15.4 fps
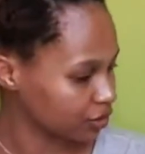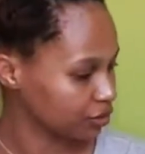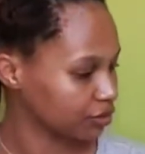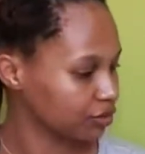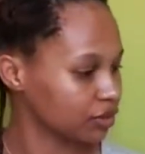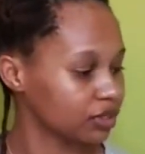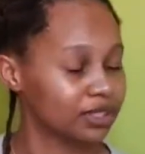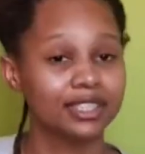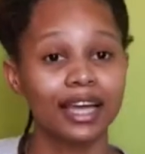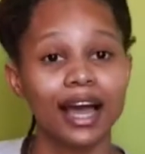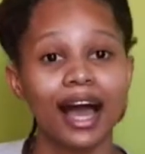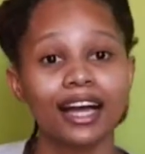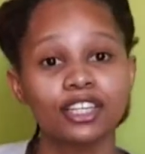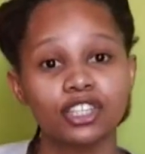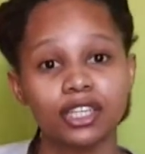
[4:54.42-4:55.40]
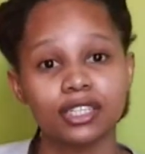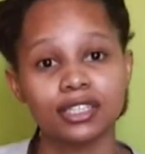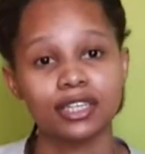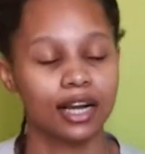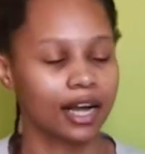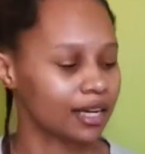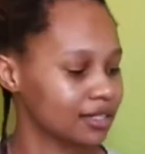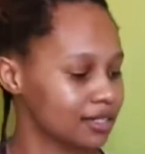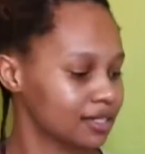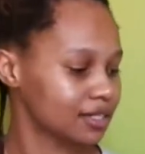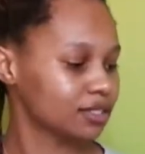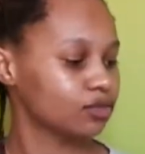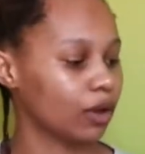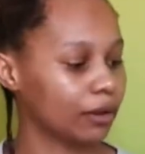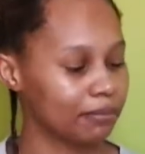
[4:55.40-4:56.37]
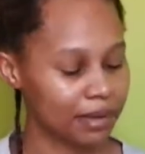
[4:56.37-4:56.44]
know if you stay hydrated, guys.
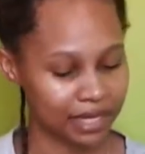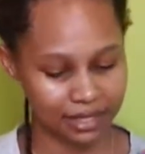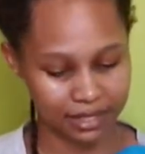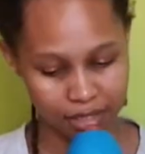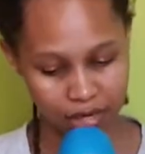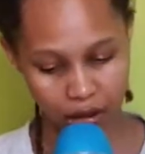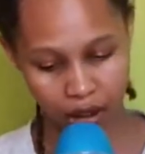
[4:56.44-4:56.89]
Not me.